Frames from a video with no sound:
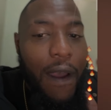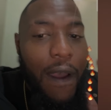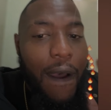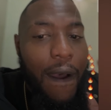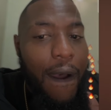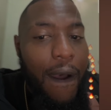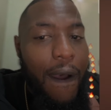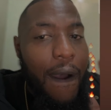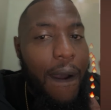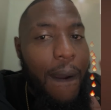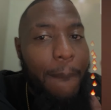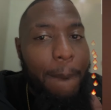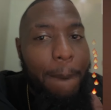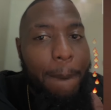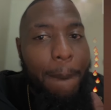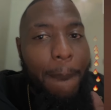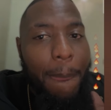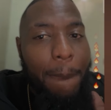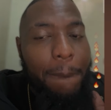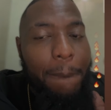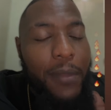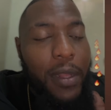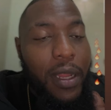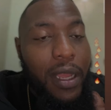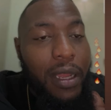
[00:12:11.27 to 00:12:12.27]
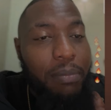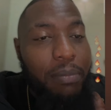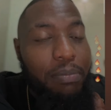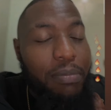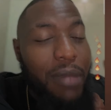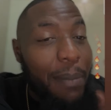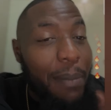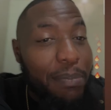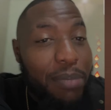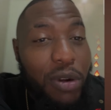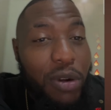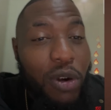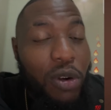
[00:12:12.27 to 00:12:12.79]

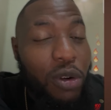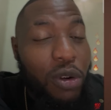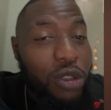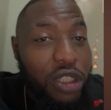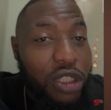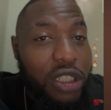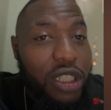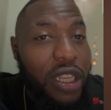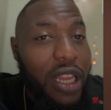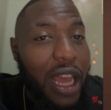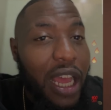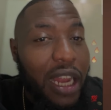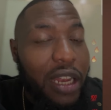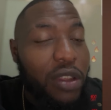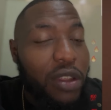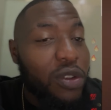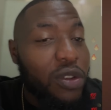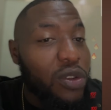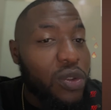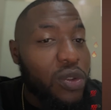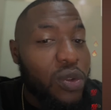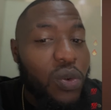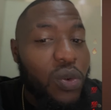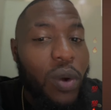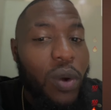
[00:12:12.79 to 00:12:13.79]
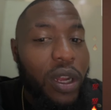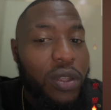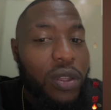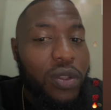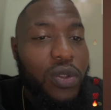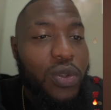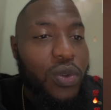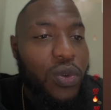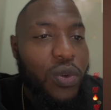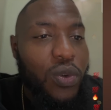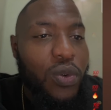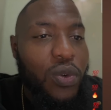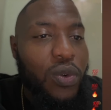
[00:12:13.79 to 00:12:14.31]
approach that you do
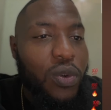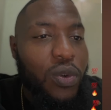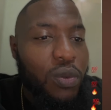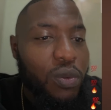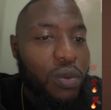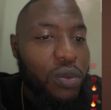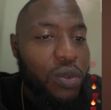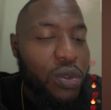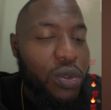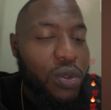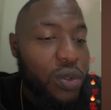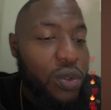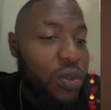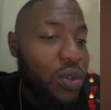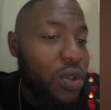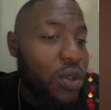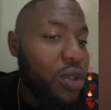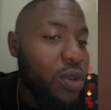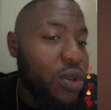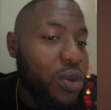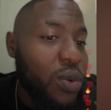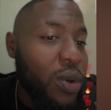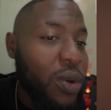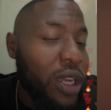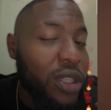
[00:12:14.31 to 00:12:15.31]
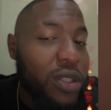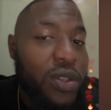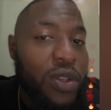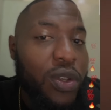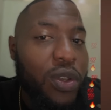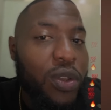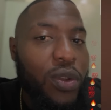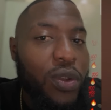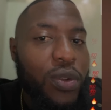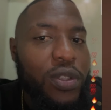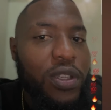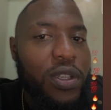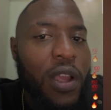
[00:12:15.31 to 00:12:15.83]
want
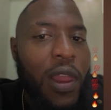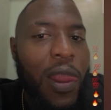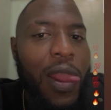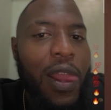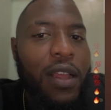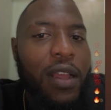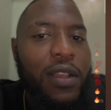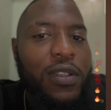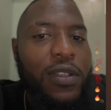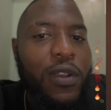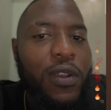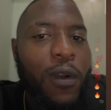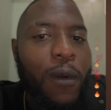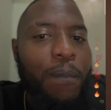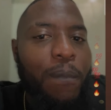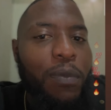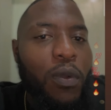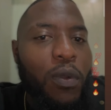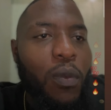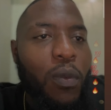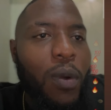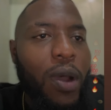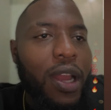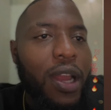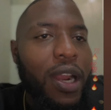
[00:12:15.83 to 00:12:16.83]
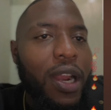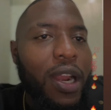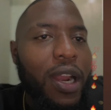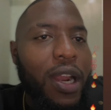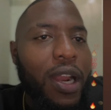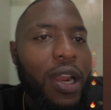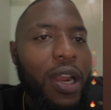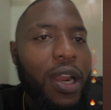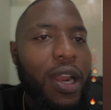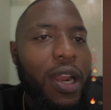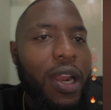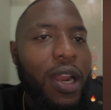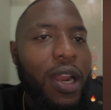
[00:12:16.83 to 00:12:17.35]
to use. So what I